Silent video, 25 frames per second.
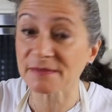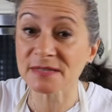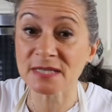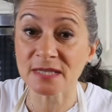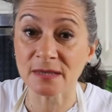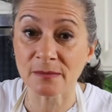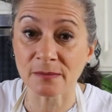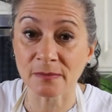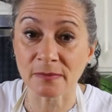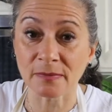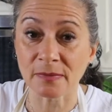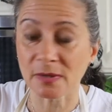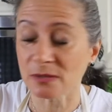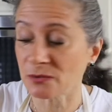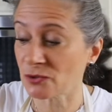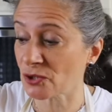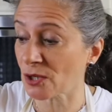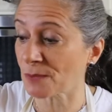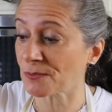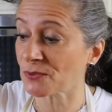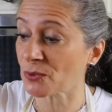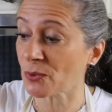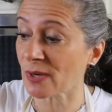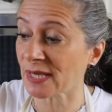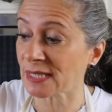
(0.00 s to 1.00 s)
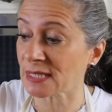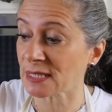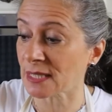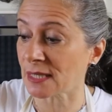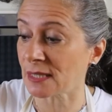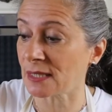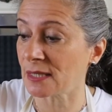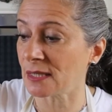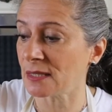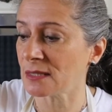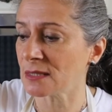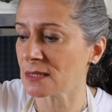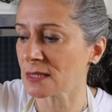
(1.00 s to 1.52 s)
some chopped white
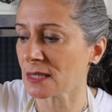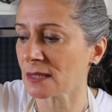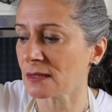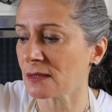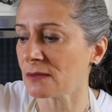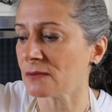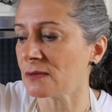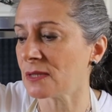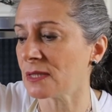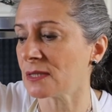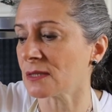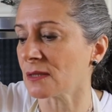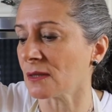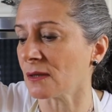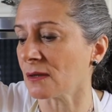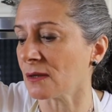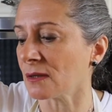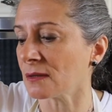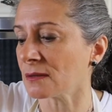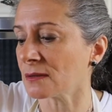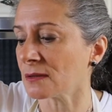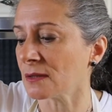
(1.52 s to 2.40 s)
onions. I don't need a lot,